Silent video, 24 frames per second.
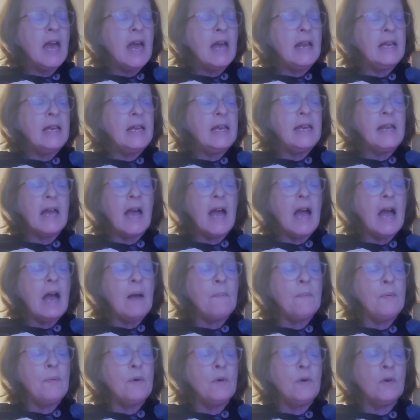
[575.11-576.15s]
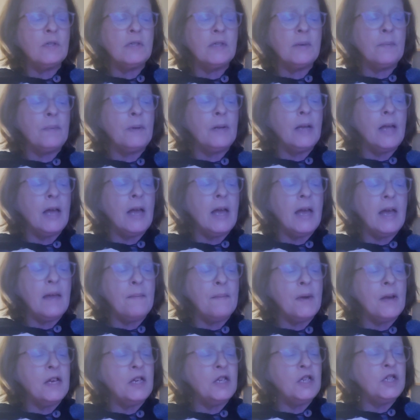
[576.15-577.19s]
and eat apples and play in
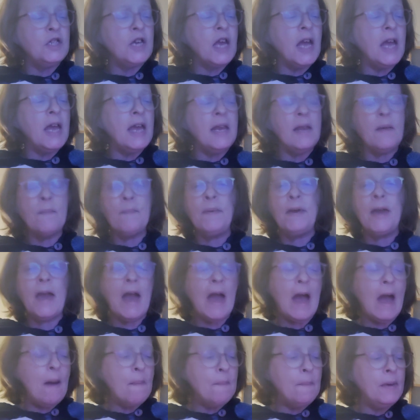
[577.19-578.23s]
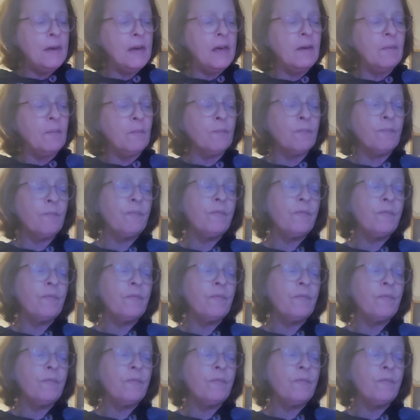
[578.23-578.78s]
my shade and be happy."